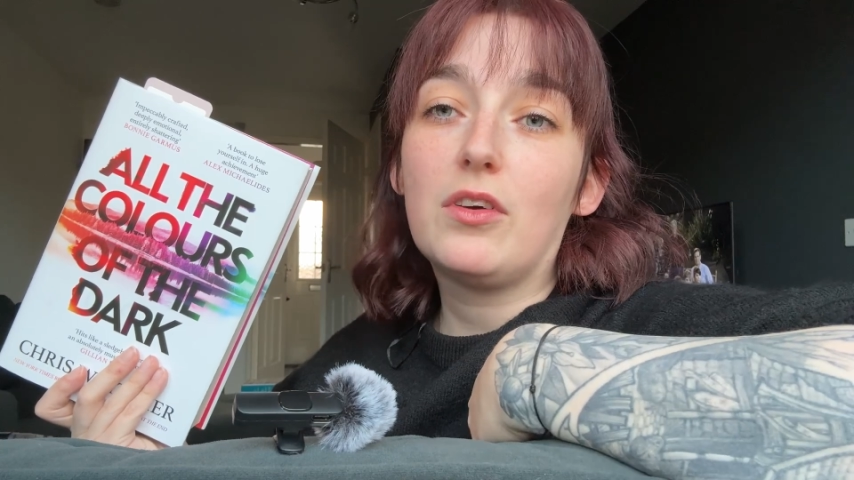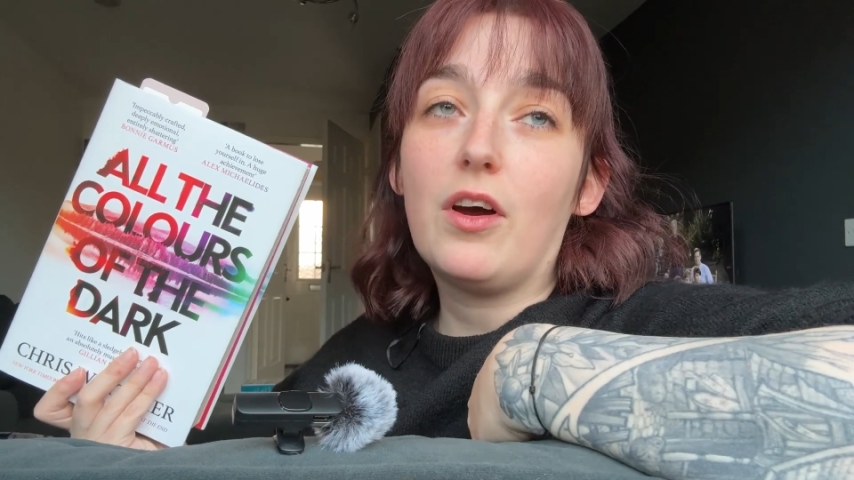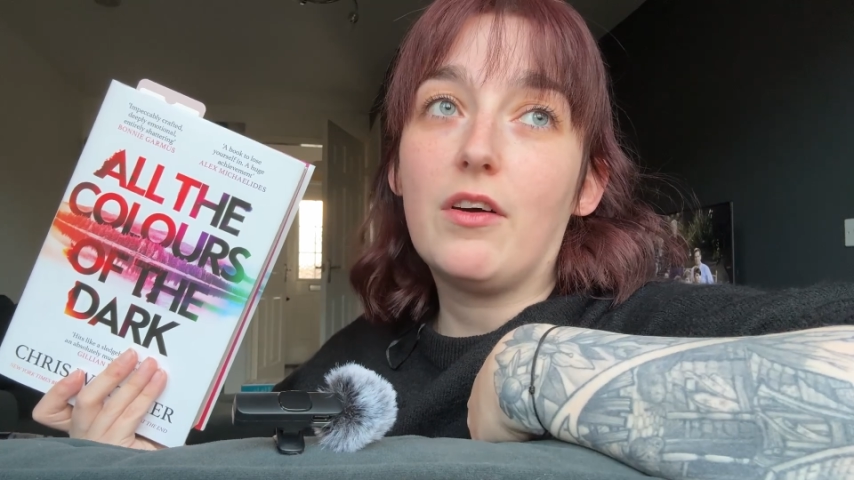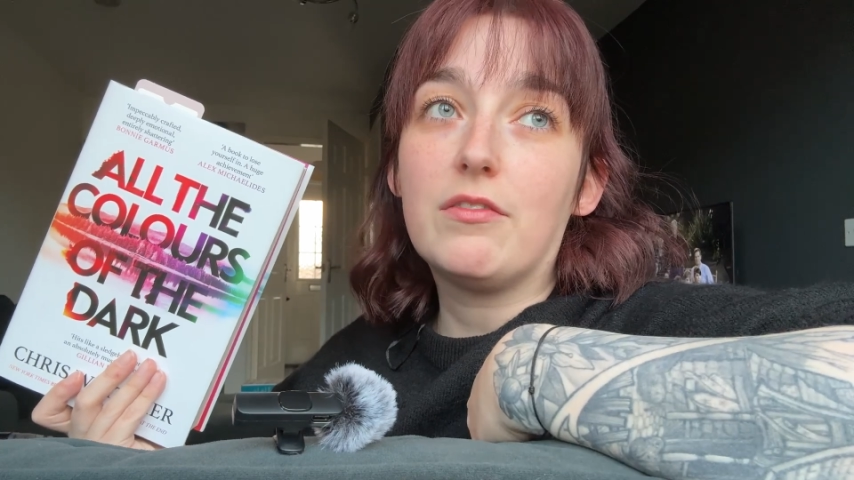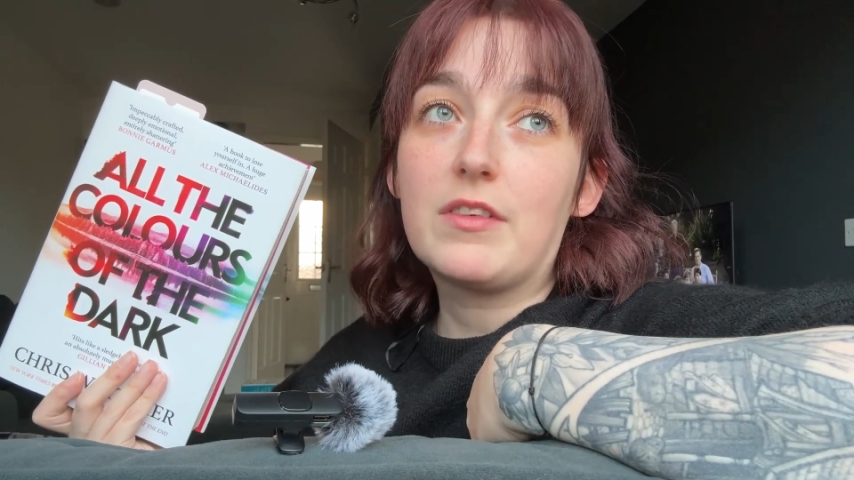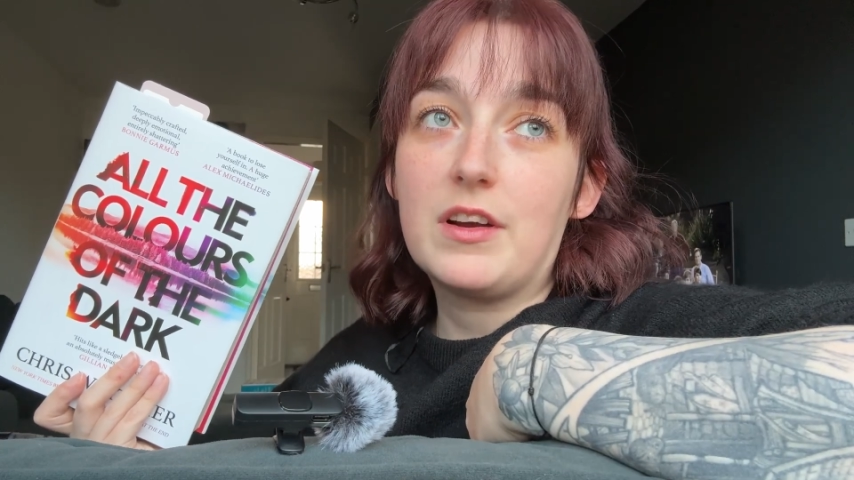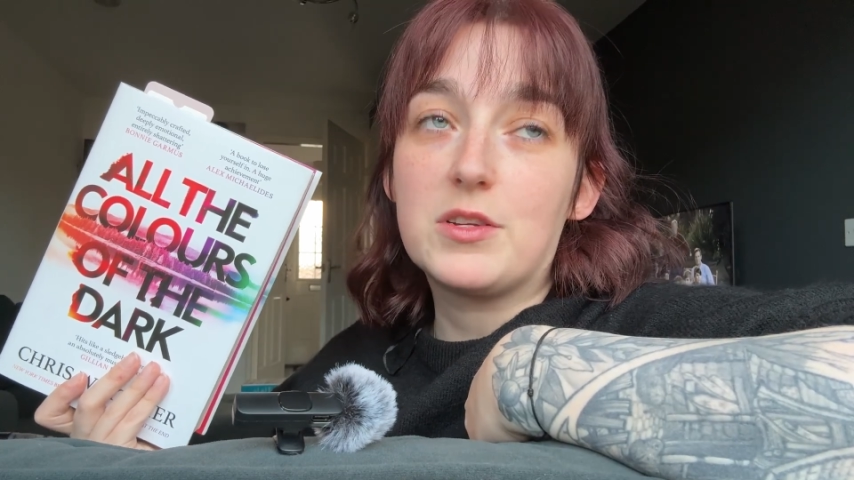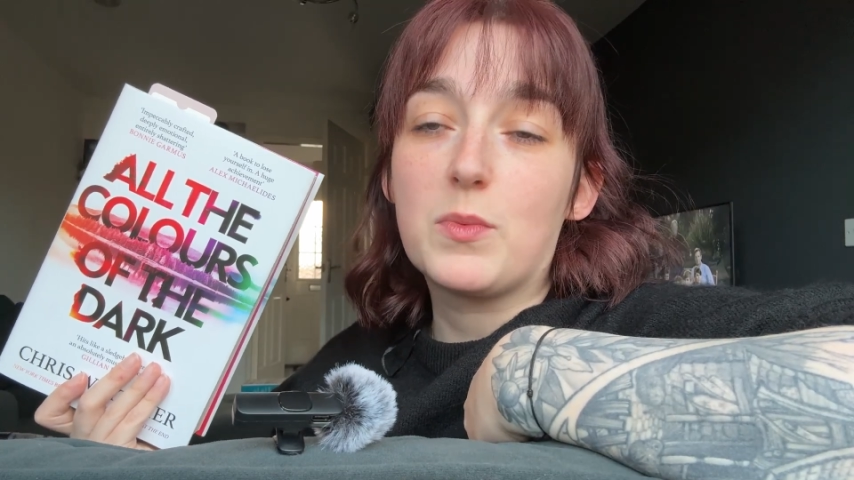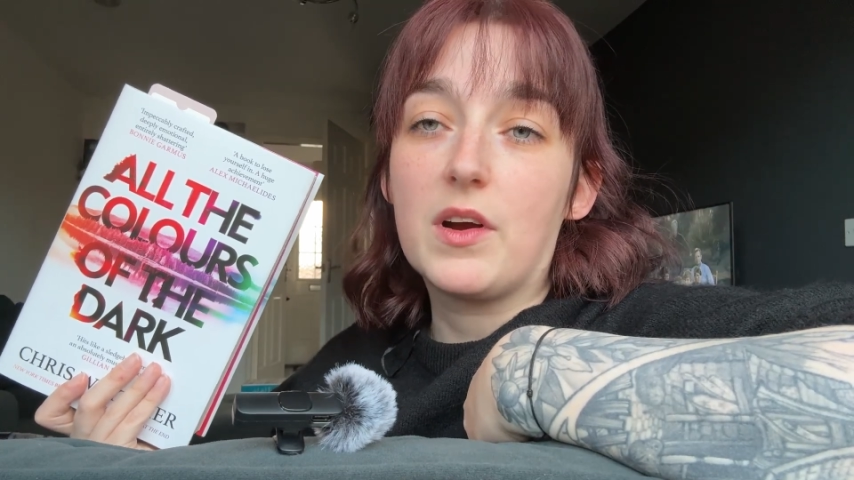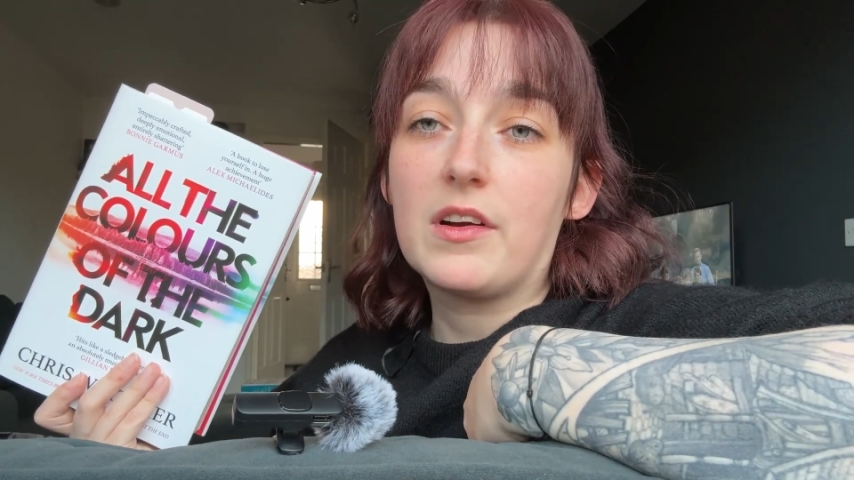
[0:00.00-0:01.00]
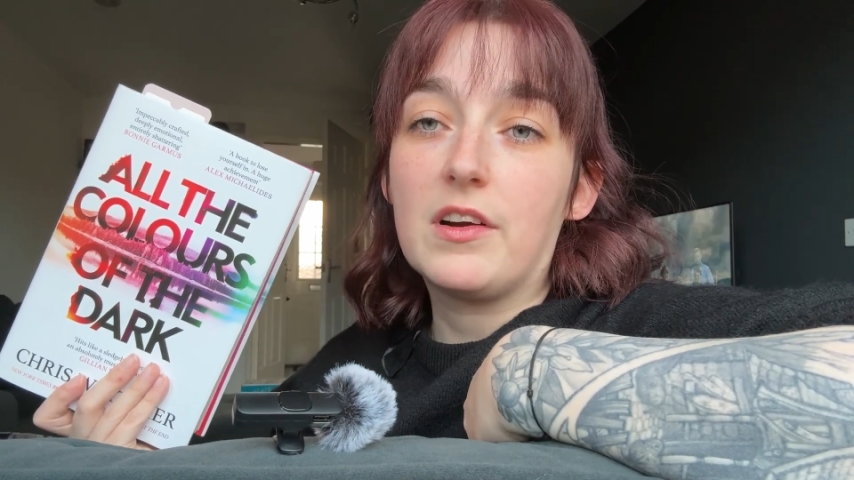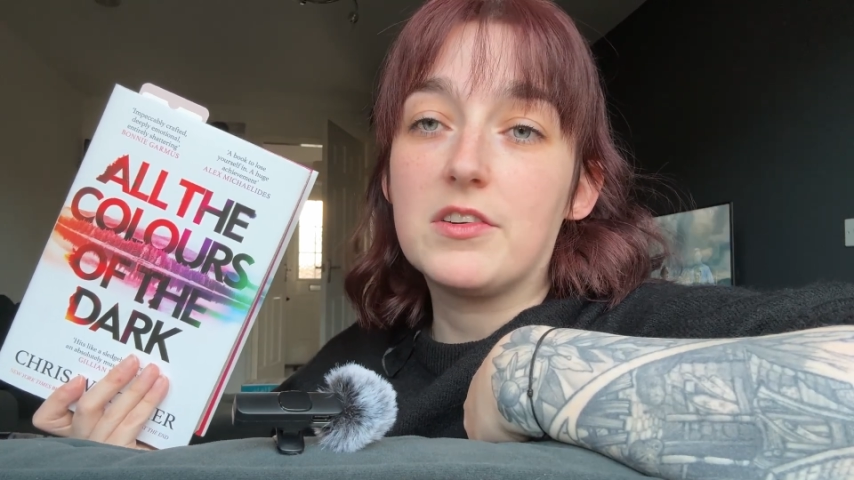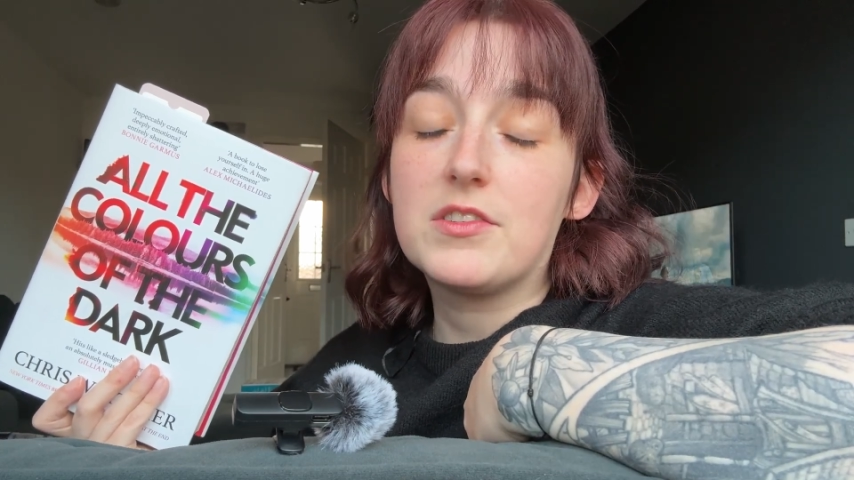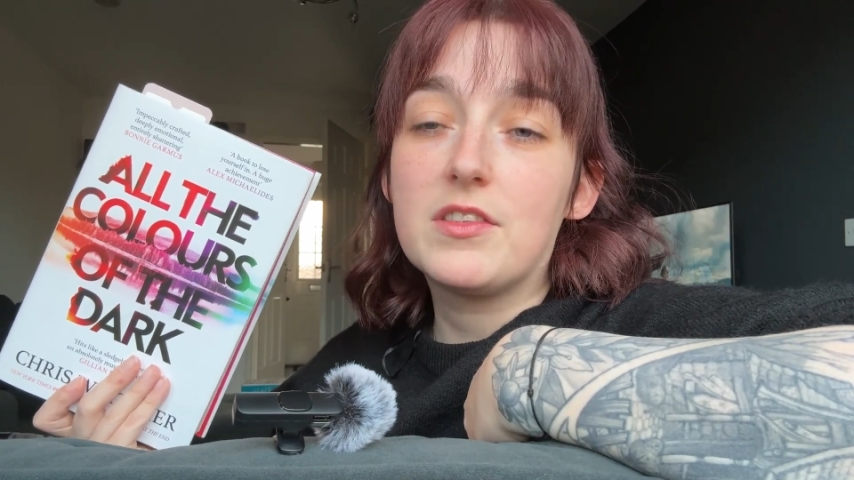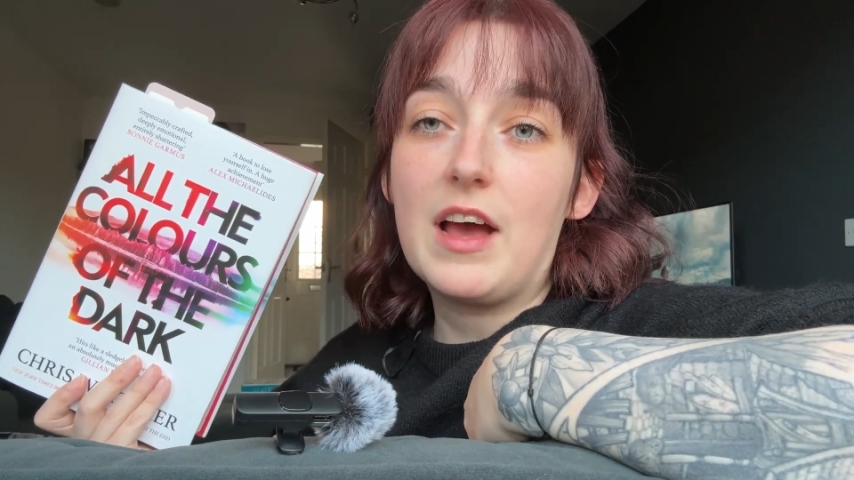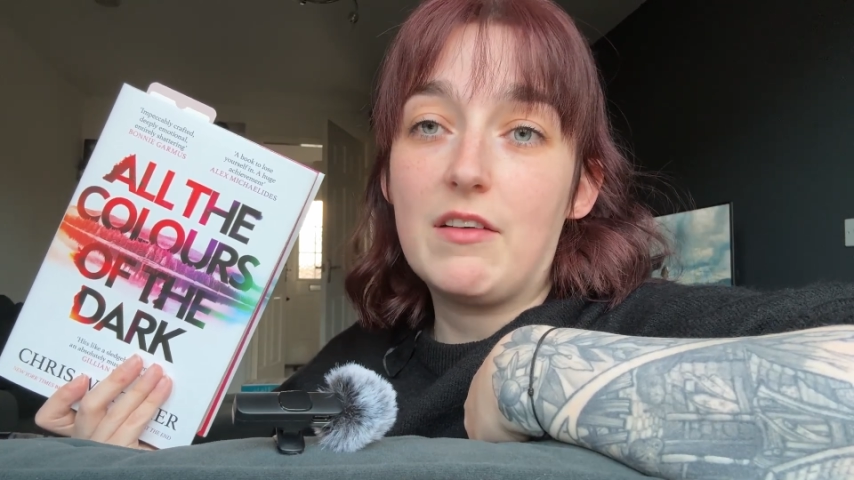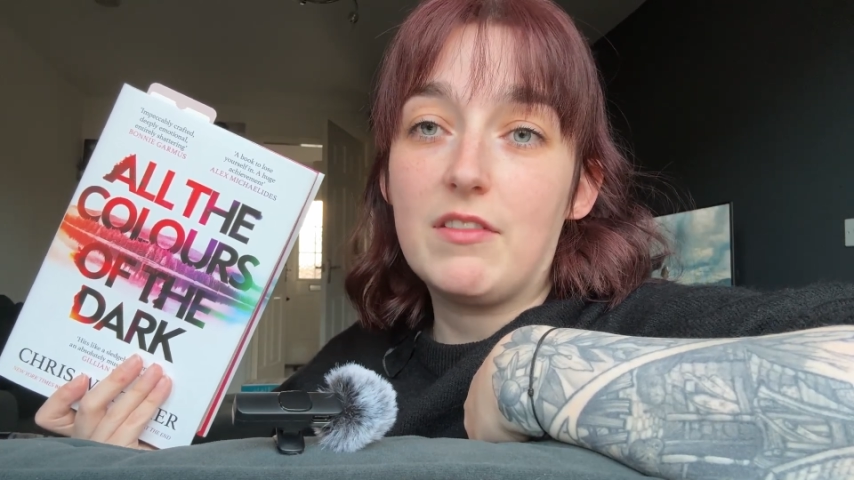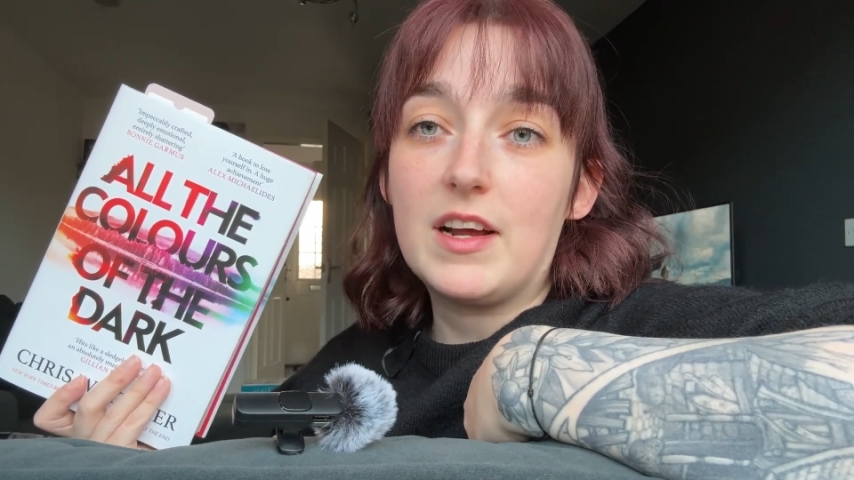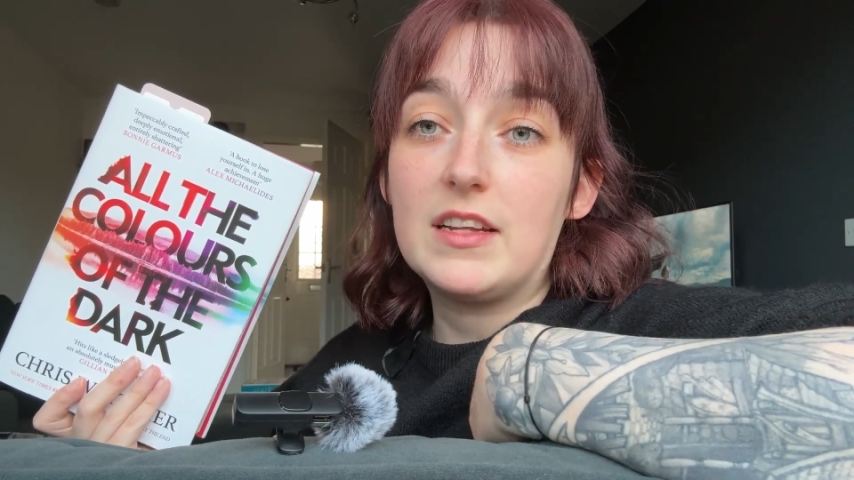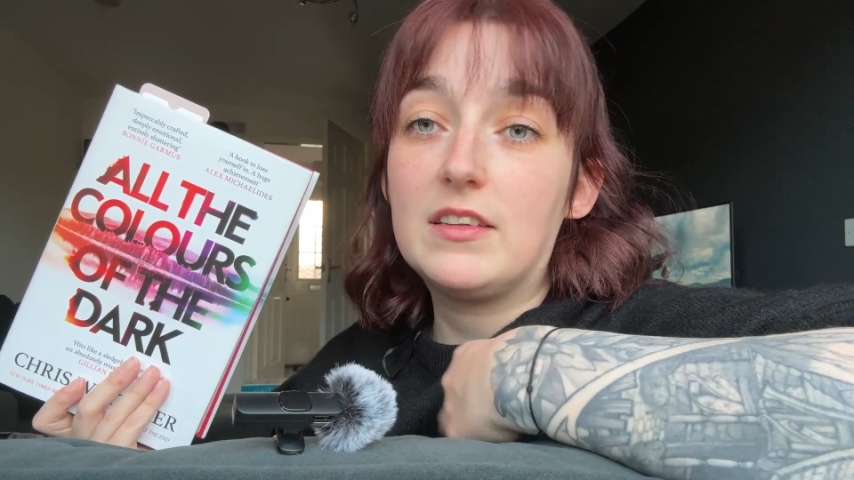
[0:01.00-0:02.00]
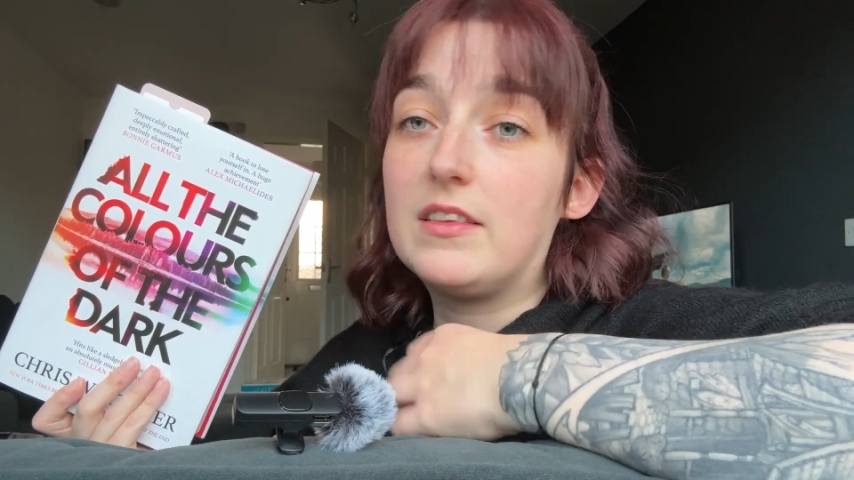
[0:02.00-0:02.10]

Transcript: of Chris Workers that I've read